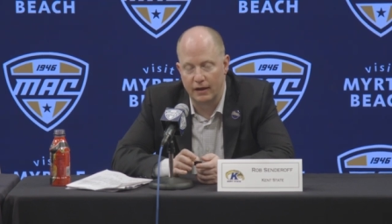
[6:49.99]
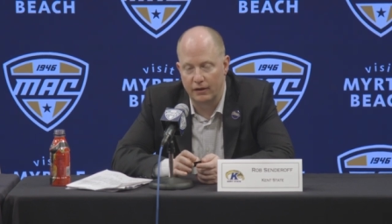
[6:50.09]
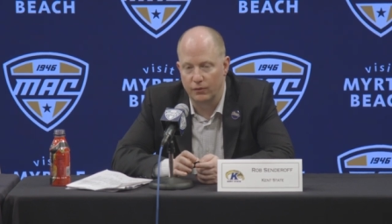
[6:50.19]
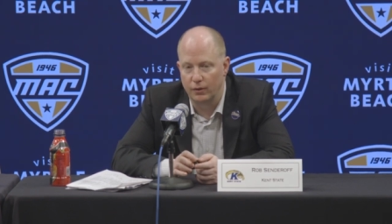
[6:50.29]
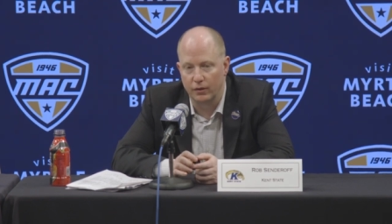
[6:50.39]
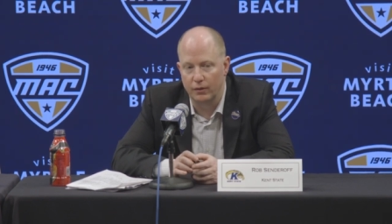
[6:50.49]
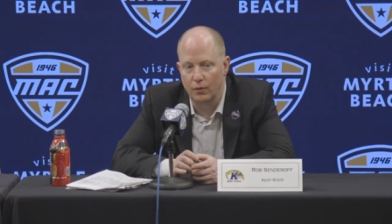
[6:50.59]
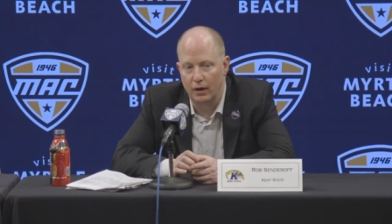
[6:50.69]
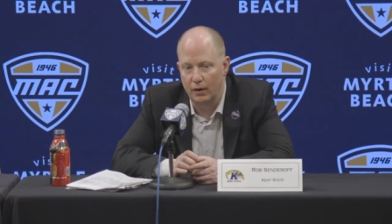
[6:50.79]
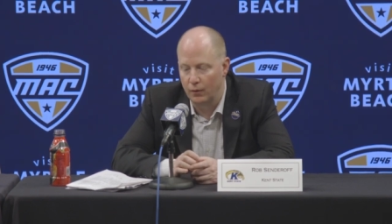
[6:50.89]
That's really
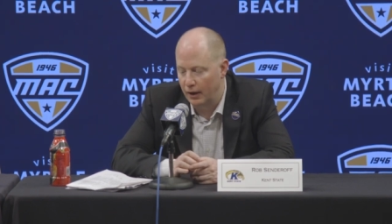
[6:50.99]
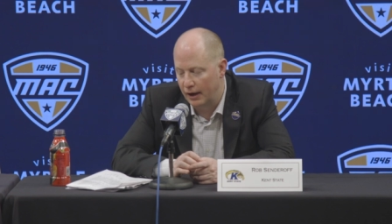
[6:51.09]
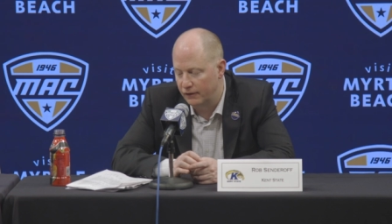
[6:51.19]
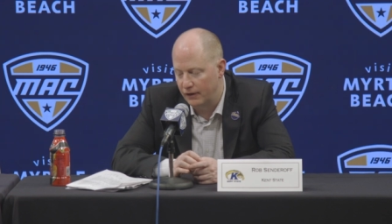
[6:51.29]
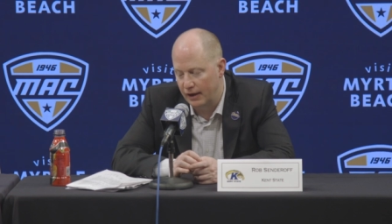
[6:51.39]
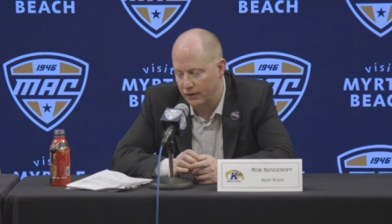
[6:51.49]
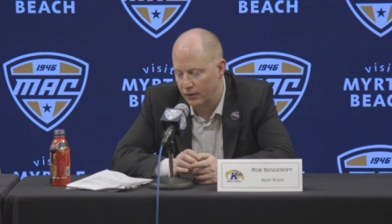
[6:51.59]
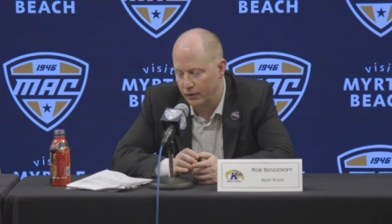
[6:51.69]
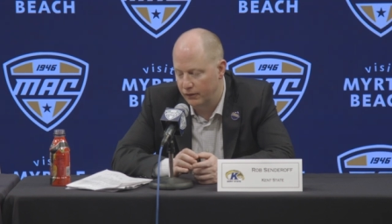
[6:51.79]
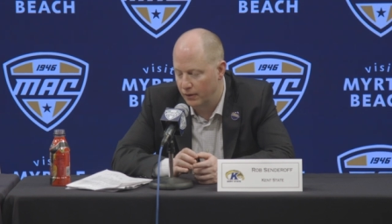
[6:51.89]
what, what I'd say.
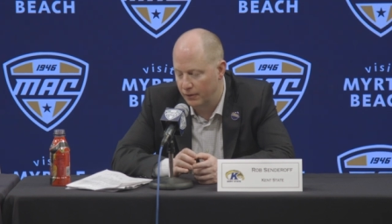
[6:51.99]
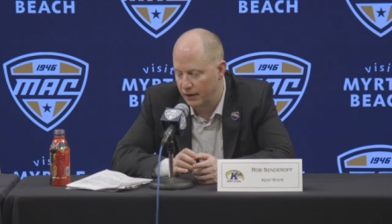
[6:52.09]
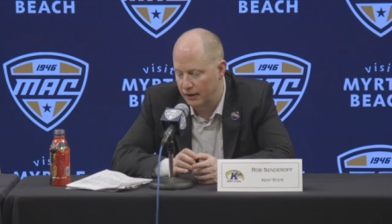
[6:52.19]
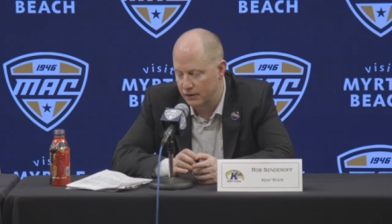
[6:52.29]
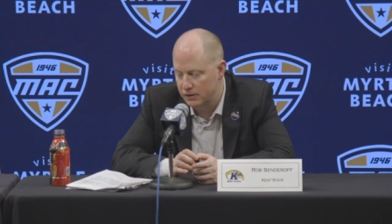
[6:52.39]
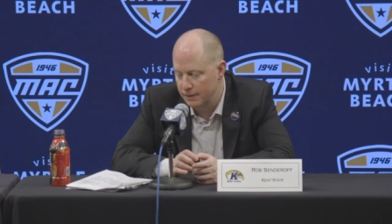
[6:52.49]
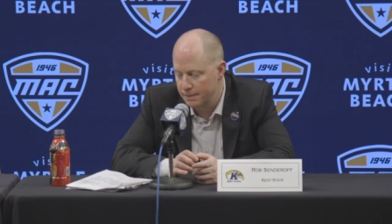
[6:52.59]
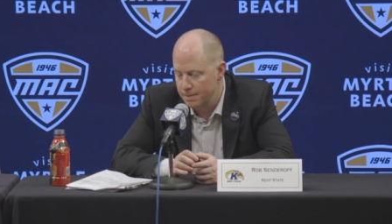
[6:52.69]
There were some things.